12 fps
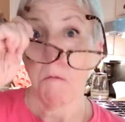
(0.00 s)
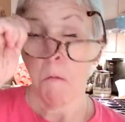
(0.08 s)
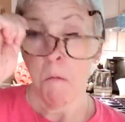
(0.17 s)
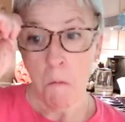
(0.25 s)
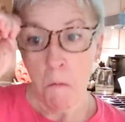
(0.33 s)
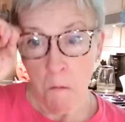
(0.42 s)

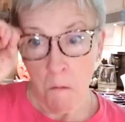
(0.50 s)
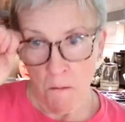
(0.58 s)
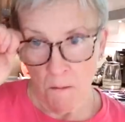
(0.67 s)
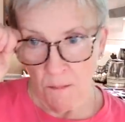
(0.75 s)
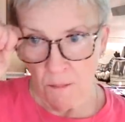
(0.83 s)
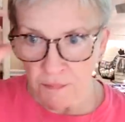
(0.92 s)

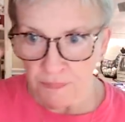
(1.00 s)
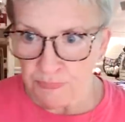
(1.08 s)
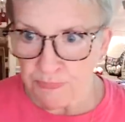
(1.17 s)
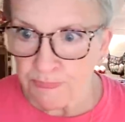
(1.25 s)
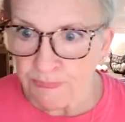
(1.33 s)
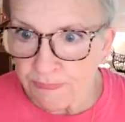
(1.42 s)

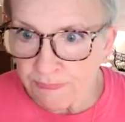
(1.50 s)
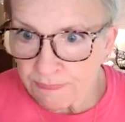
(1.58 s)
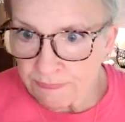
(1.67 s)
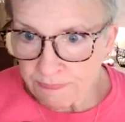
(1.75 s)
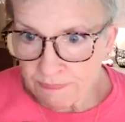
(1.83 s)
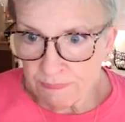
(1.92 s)

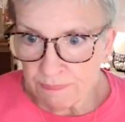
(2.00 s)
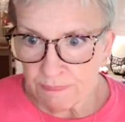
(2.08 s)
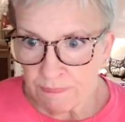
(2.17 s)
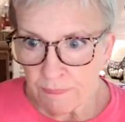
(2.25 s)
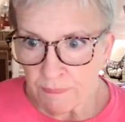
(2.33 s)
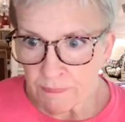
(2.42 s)

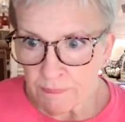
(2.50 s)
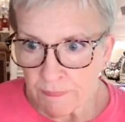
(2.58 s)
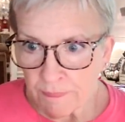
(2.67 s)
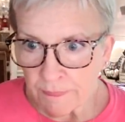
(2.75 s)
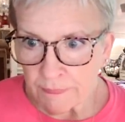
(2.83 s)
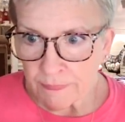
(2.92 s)

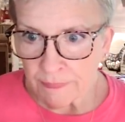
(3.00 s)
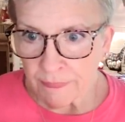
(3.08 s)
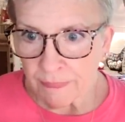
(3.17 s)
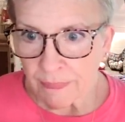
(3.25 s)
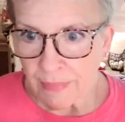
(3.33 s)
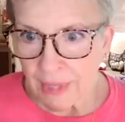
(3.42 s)

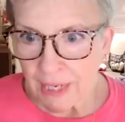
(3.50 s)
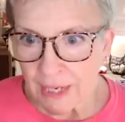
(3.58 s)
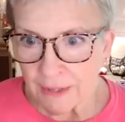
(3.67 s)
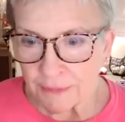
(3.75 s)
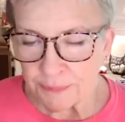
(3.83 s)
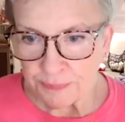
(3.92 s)

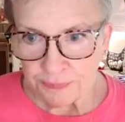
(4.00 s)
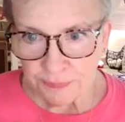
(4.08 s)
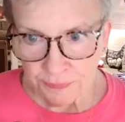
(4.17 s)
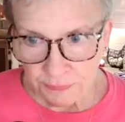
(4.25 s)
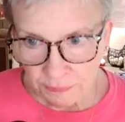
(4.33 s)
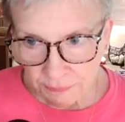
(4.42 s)
Nothing is said.